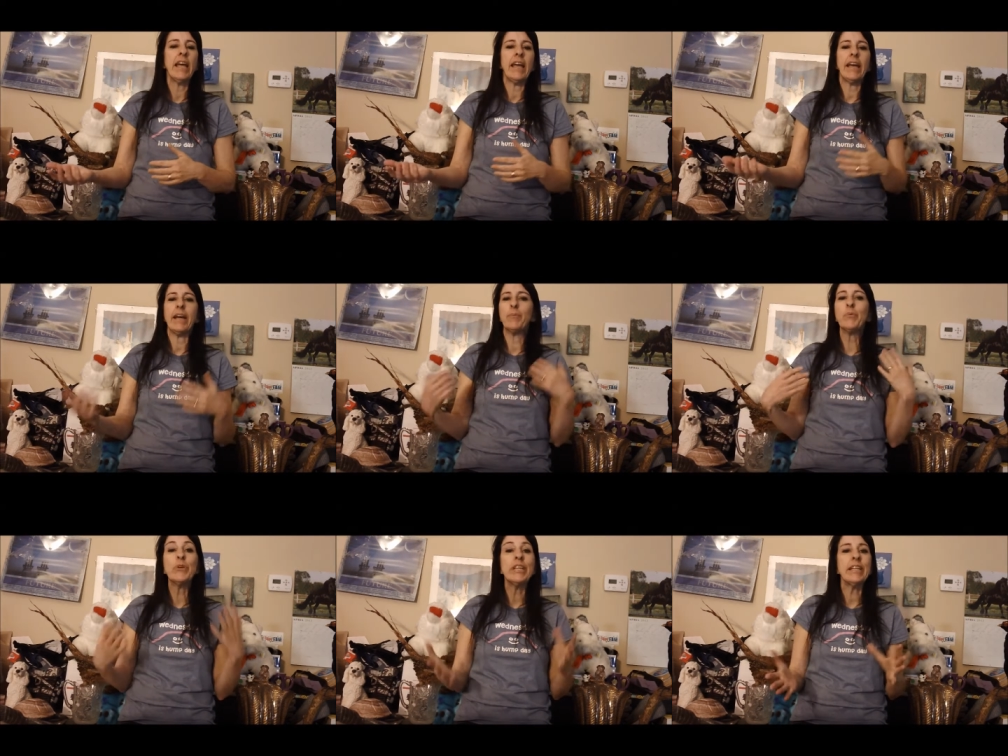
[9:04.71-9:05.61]
and I'm
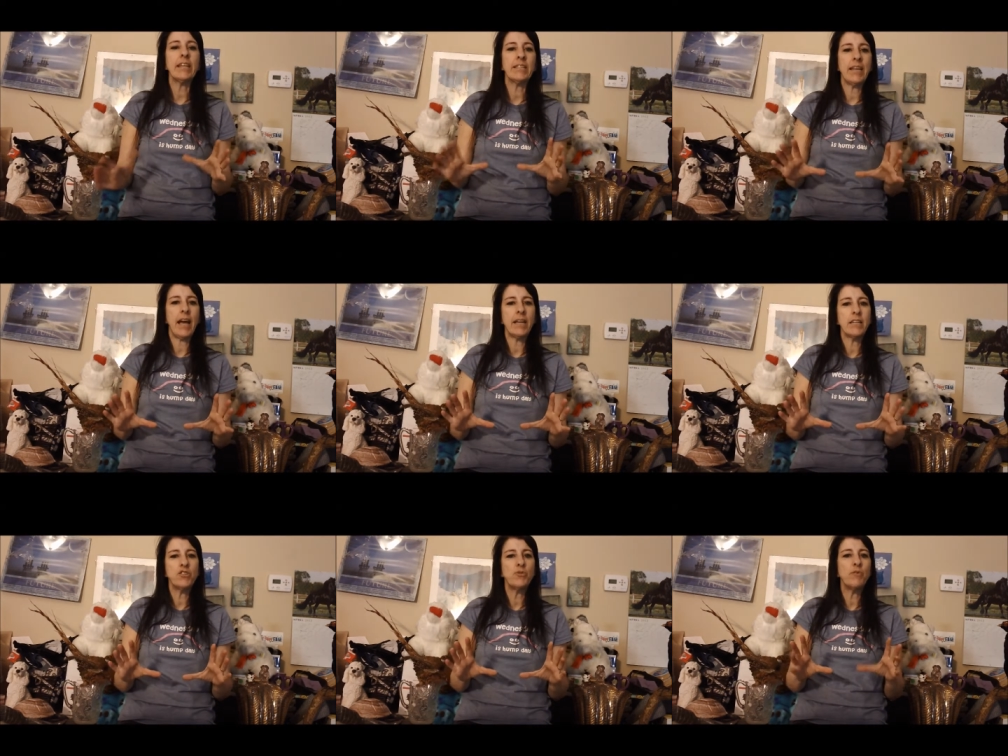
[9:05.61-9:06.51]
really
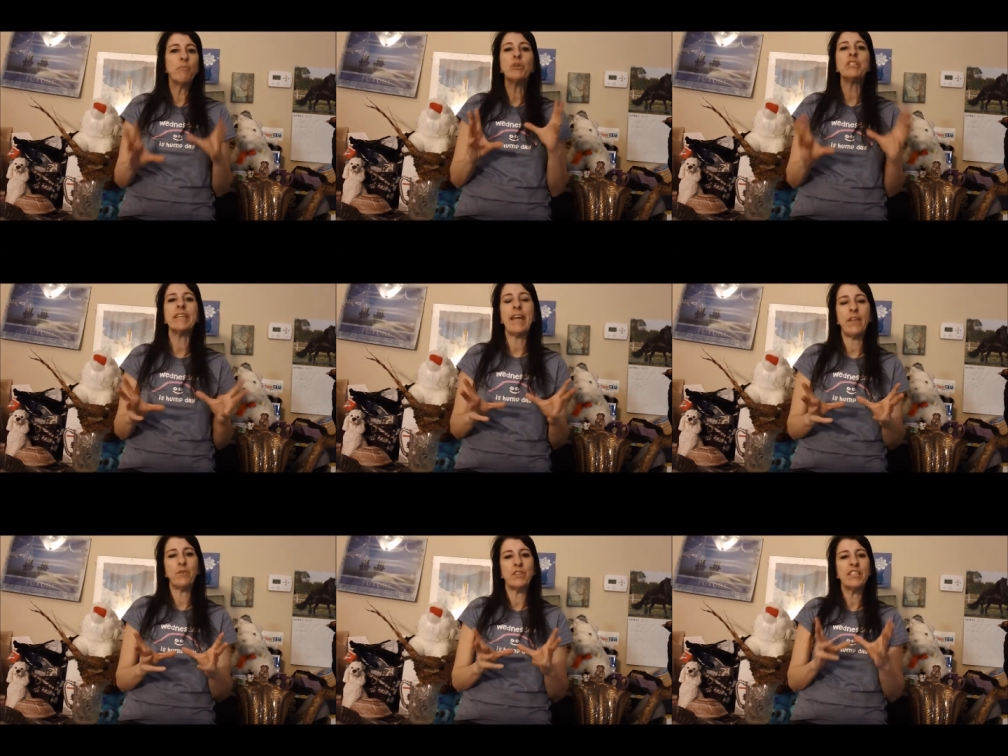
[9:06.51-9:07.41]
excited to have put
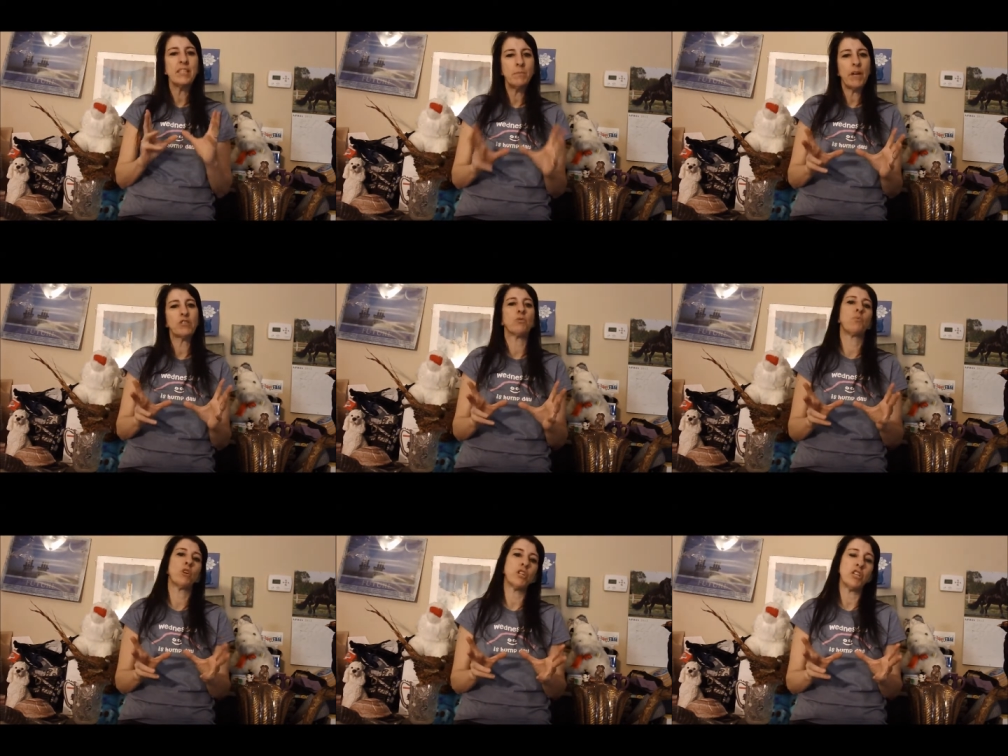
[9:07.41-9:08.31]
together these special
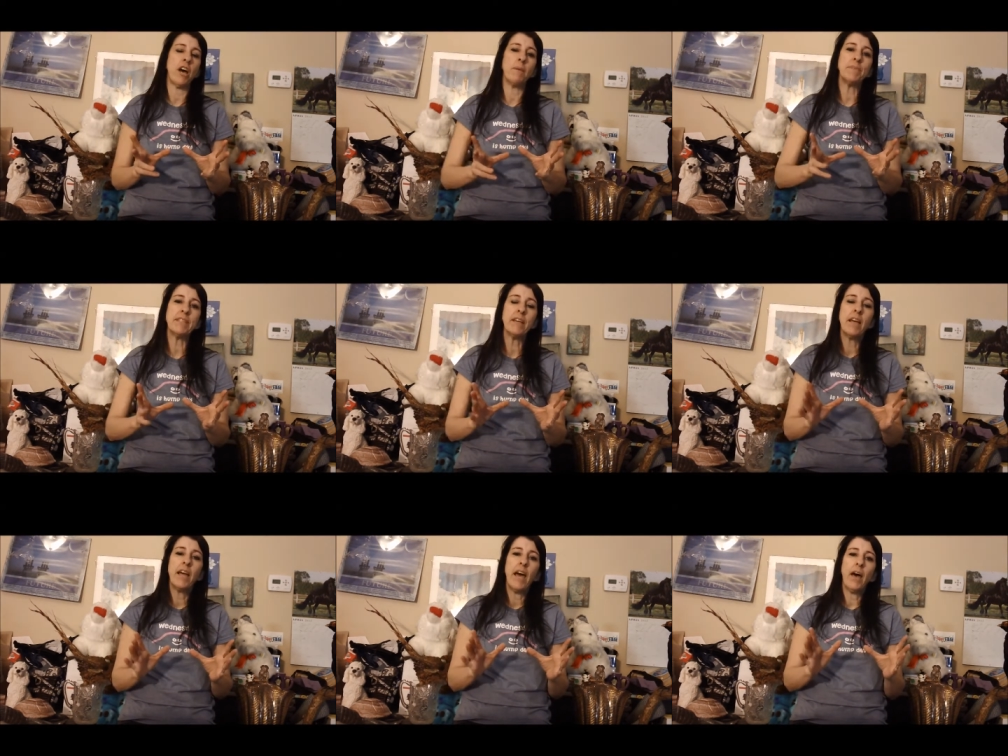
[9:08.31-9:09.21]
workshops
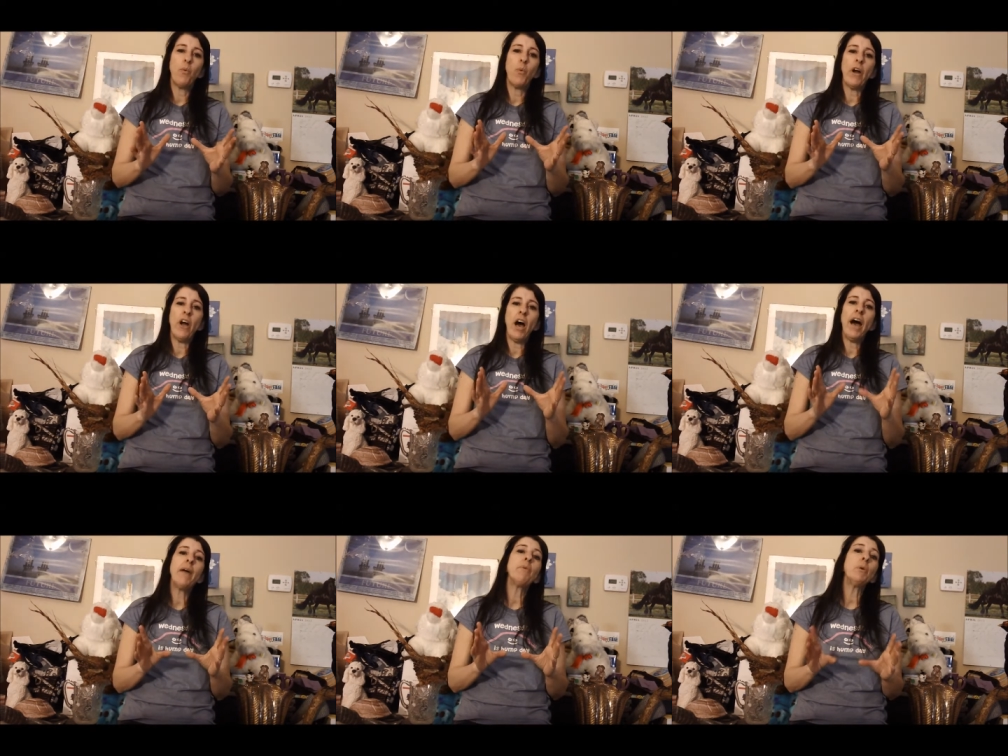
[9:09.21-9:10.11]
uh, where
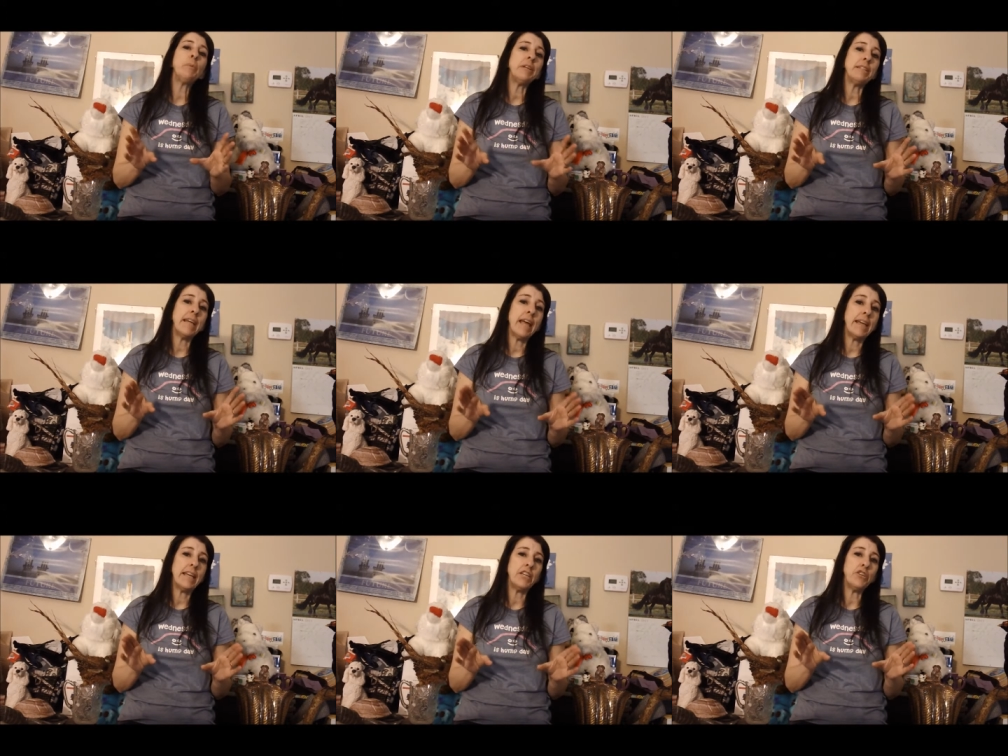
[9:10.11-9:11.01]
I will be
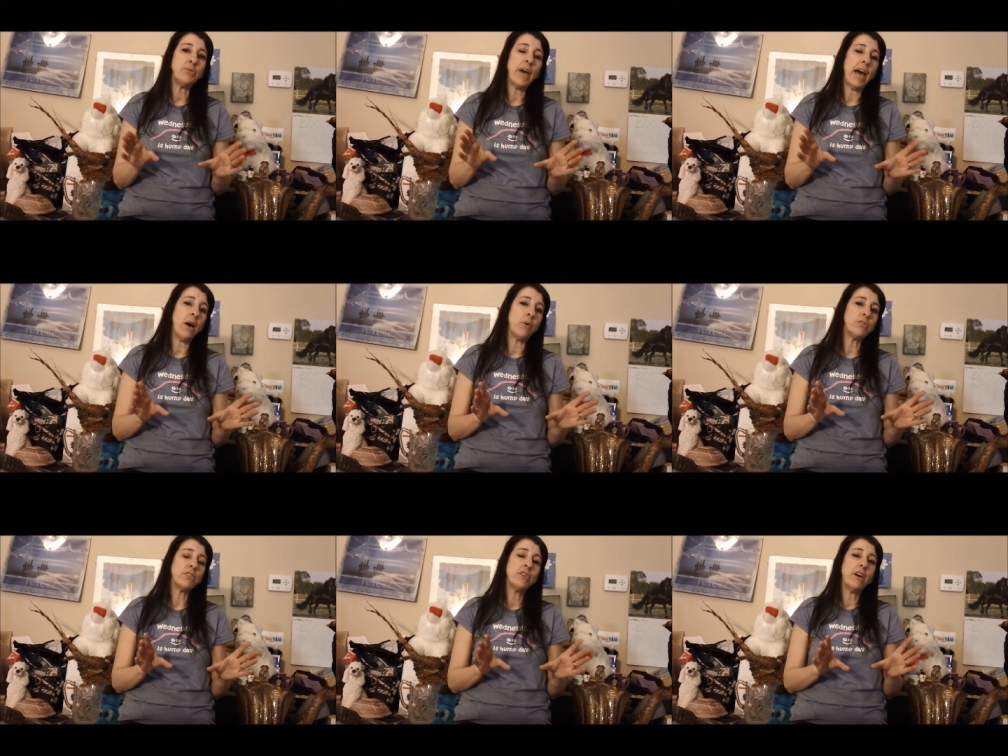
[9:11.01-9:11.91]
taking you out